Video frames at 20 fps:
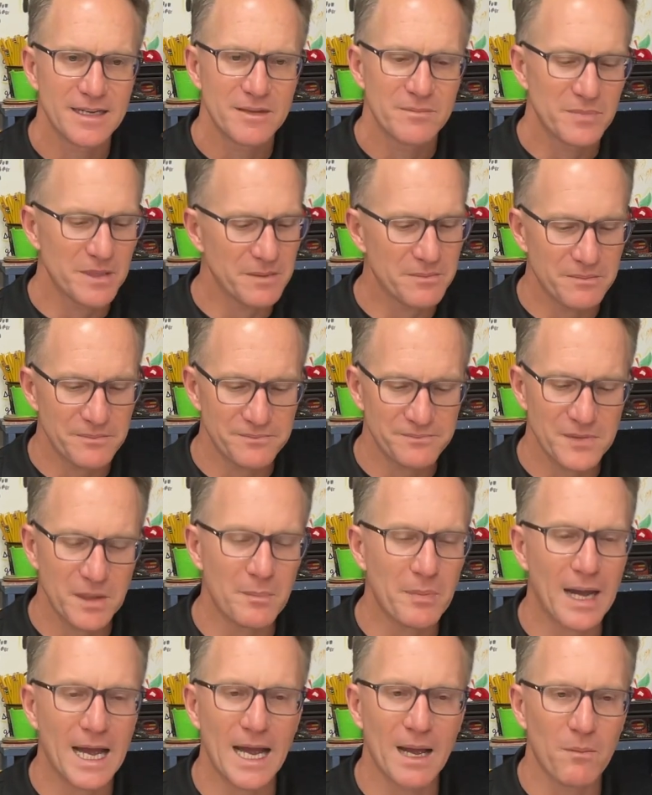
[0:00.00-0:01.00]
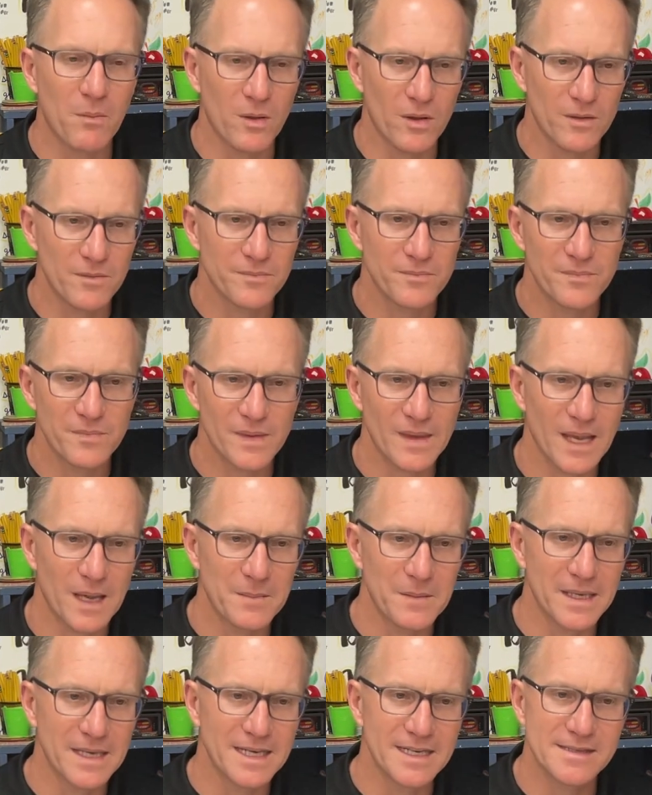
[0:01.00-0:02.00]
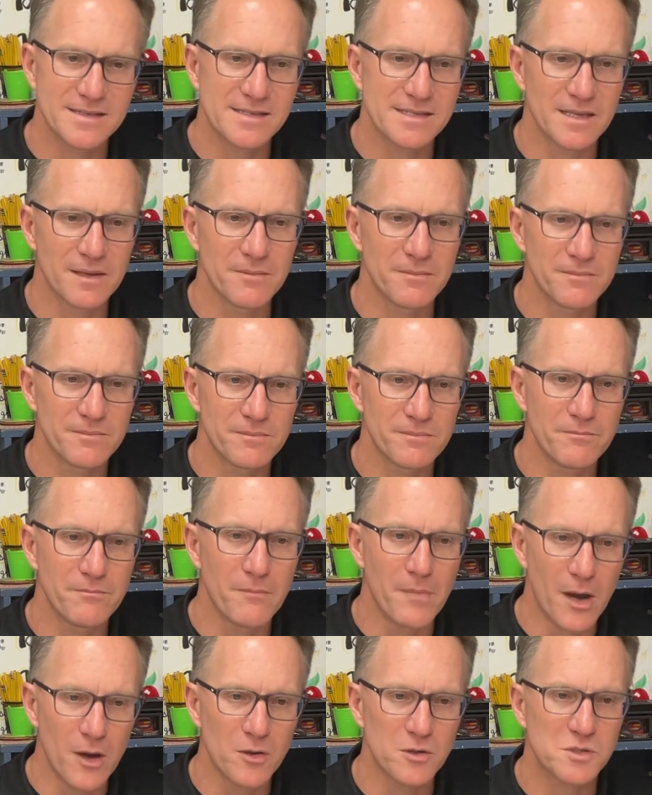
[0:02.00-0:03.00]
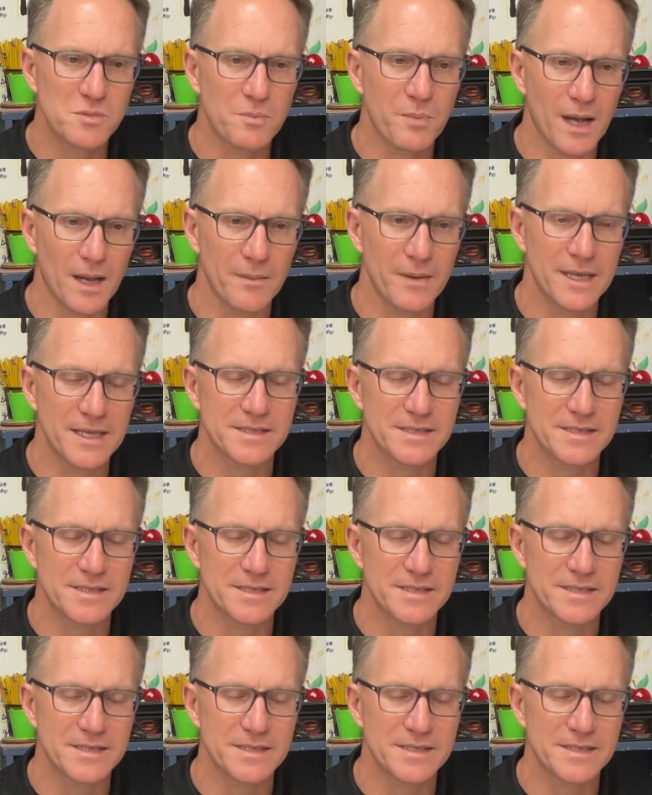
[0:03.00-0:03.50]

But the Bible, I mean, it's the most pop.